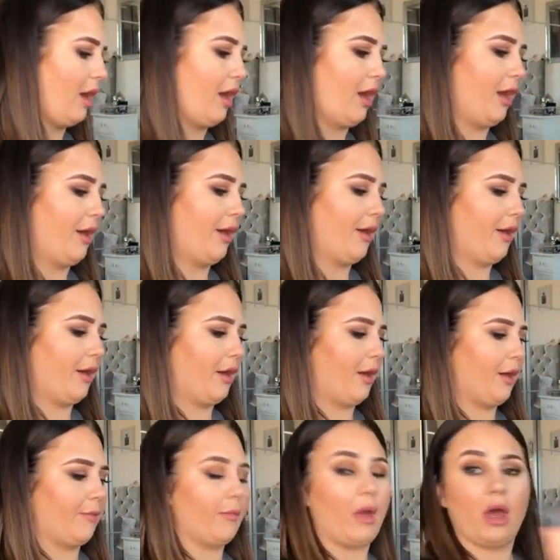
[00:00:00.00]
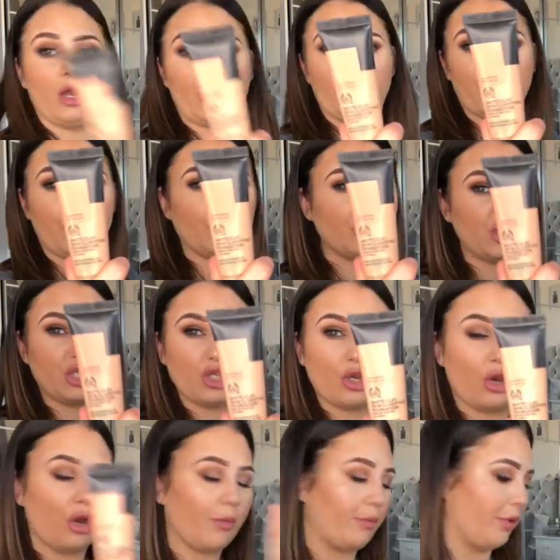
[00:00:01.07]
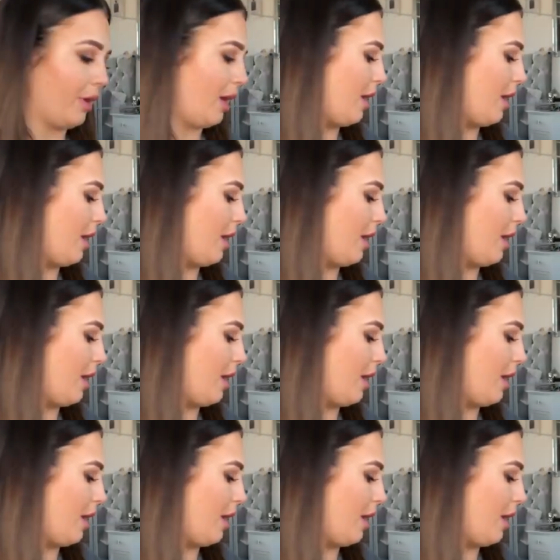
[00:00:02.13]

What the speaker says: I like the Body Shop.